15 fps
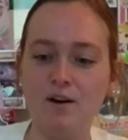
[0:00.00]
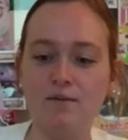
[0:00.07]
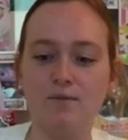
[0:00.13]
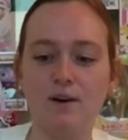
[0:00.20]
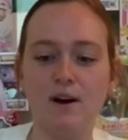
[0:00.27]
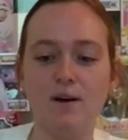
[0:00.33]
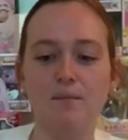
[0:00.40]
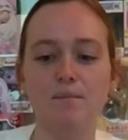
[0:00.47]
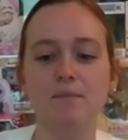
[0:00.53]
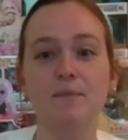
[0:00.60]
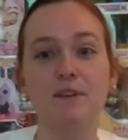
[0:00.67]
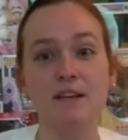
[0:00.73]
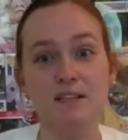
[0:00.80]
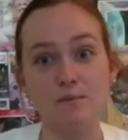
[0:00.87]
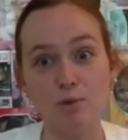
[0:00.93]
from
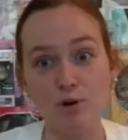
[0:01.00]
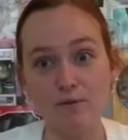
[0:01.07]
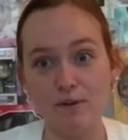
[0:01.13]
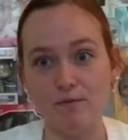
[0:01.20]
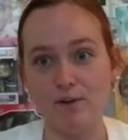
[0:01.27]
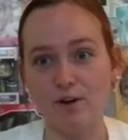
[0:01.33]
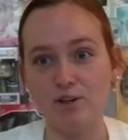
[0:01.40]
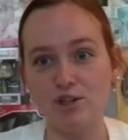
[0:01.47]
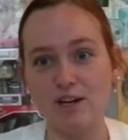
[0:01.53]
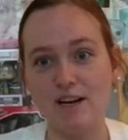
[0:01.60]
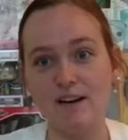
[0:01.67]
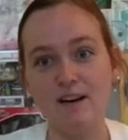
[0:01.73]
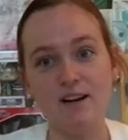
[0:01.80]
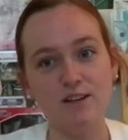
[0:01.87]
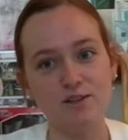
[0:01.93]
his movie
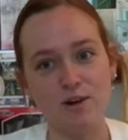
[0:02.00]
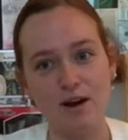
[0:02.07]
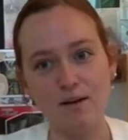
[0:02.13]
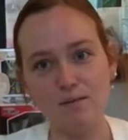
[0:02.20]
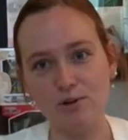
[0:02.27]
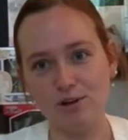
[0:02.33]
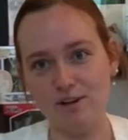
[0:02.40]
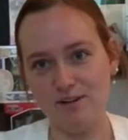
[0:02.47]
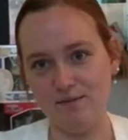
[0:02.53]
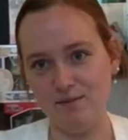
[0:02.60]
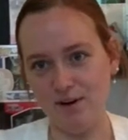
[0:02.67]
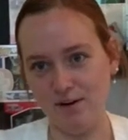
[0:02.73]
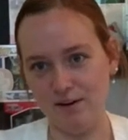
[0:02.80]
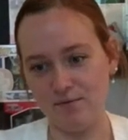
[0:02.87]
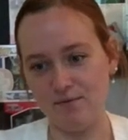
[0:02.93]
version. So I am looking
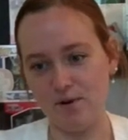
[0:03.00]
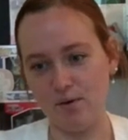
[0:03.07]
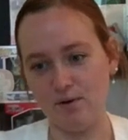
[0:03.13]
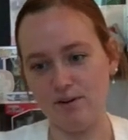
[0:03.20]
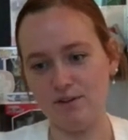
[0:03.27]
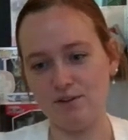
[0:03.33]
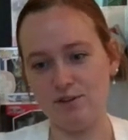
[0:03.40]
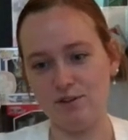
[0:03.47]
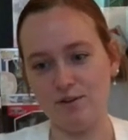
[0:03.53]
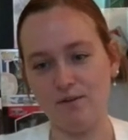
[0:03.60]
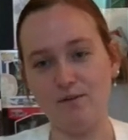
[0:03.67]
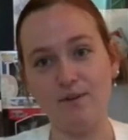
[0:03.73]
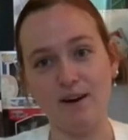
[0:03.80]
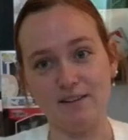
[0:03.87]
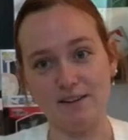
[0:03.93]
very forward
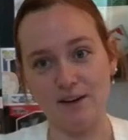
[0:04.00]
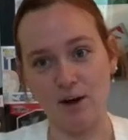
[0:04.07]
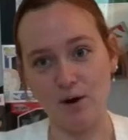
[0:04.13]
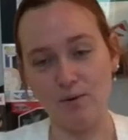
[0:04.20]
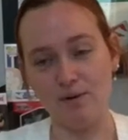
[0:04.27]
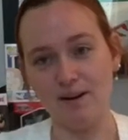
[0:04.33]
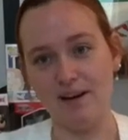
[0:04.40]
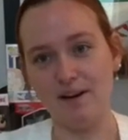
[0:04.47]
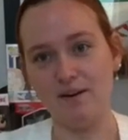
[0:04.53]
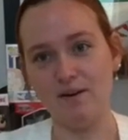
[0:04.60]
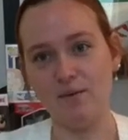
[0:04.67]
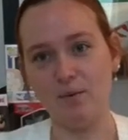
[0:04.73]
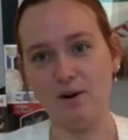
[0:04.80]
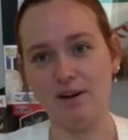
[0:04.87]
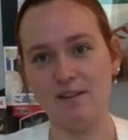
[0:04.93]
to finally owning
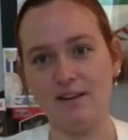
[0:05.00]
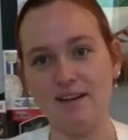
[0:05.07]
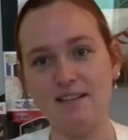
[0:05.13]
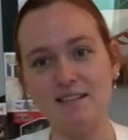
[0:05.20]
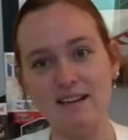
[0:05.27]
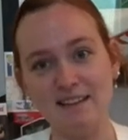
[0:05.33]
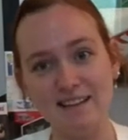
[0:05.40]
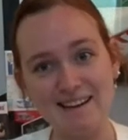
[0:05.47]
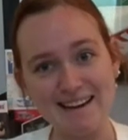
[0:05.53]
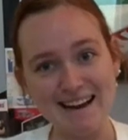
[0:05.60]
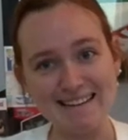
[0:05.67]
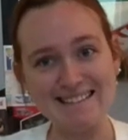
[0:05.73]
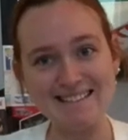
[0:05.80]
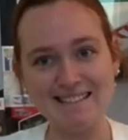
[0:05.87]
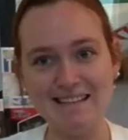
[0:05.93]
one of these. And the
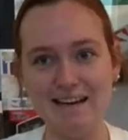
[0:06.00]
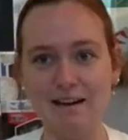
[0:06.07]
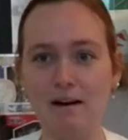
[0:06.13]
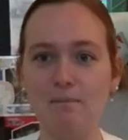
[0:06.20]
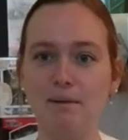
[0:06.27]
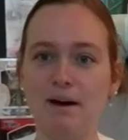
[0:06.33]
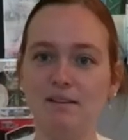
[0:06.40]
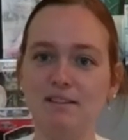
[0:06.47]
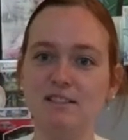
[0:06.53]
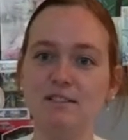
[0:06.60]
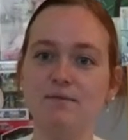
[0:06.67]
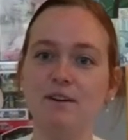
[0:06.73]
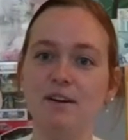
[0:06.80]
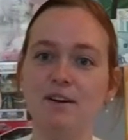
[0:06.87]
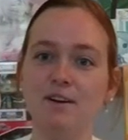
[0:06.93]
nice thing about this
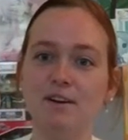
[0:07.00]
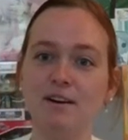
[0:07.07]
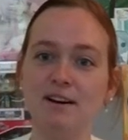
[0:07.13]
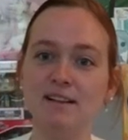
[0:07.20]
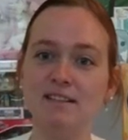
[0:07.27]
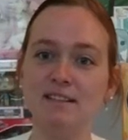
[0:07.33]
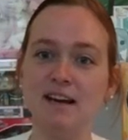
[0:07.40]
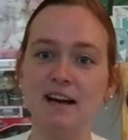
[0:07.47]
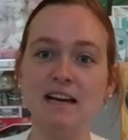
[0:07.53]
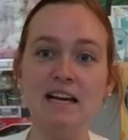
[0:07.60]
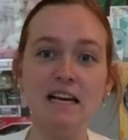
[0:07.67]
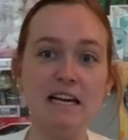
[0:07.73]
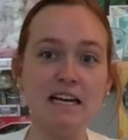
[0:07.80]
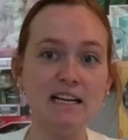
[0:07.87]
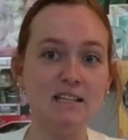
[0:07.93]
figure is that
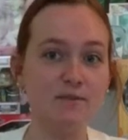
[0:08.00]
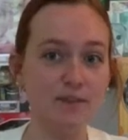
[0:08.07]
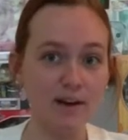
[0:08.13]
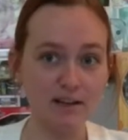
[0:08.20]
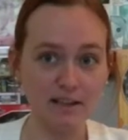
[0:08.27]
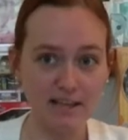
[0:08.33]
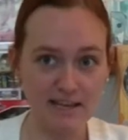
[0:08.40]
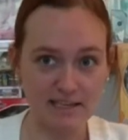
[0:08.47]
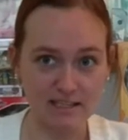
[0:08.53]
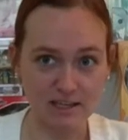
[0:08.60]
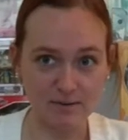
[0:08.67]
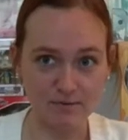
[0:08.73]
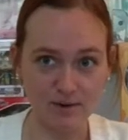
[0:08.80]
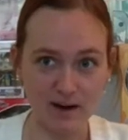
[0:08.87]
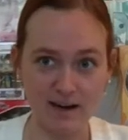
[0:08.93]
it's fairly easy
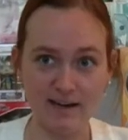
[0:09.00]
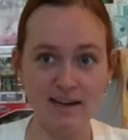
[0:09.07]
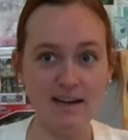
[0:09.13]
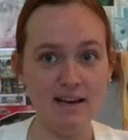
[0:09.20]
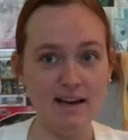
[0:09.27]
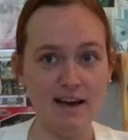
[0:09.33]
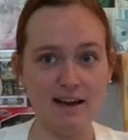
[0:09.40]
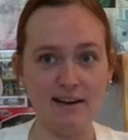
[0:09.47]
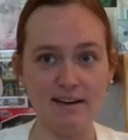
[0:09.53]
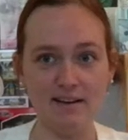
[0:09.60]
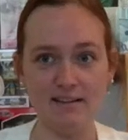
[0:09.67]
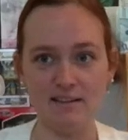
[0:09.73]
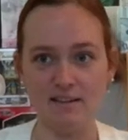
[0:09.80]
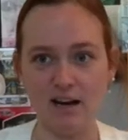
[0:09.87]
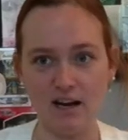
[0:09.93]
to find and it
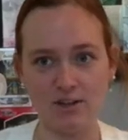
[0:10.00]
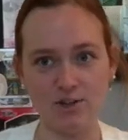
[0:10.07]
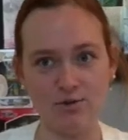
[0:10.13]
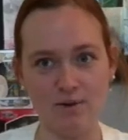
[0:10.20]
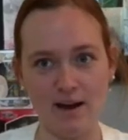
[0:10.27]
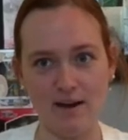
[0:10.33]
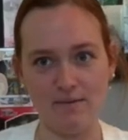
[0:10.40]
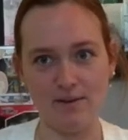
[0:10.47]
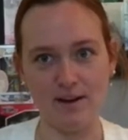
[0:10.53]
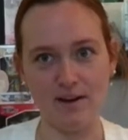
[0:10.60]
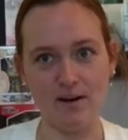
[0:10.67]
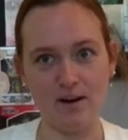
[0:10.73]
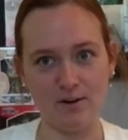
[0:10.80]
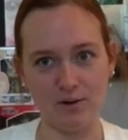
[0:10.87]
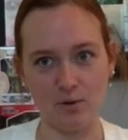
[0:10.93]
is not too
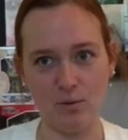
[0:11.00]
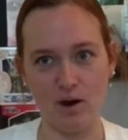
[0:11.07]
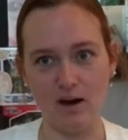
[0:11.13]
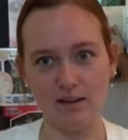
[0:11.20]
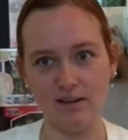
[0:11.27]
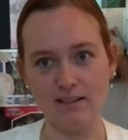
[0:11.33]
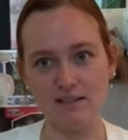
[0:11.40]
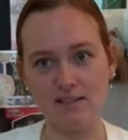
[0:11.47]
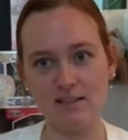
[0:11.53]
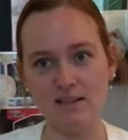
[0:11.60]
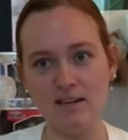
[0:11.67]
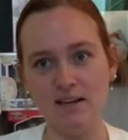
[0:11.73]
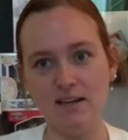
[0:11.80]
heavy on your wallets.